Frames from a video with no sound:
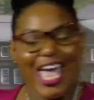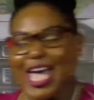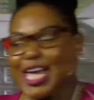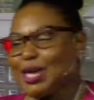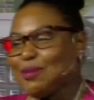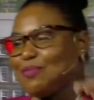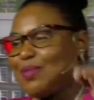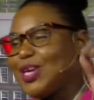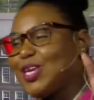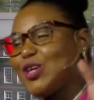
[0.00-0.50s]
It
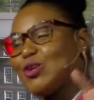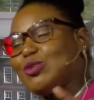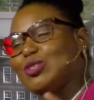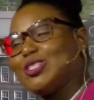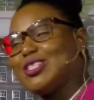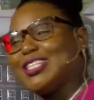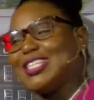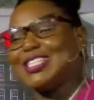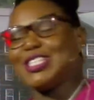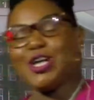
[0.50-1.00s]
can be used
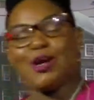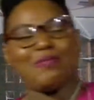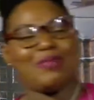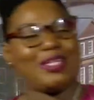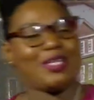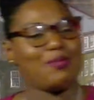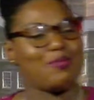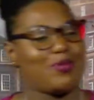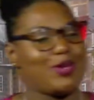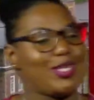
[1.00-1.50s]
to
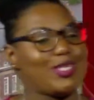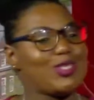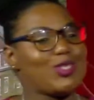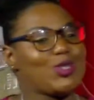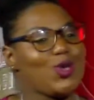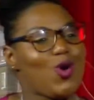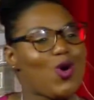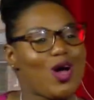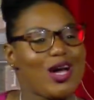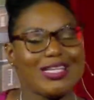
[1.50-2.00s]
determine debris
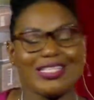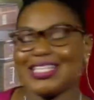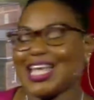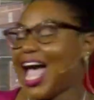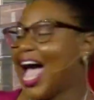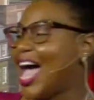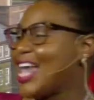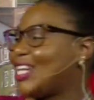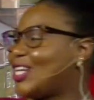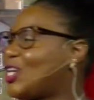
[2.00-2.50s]
source
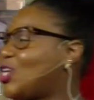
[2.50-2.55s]
and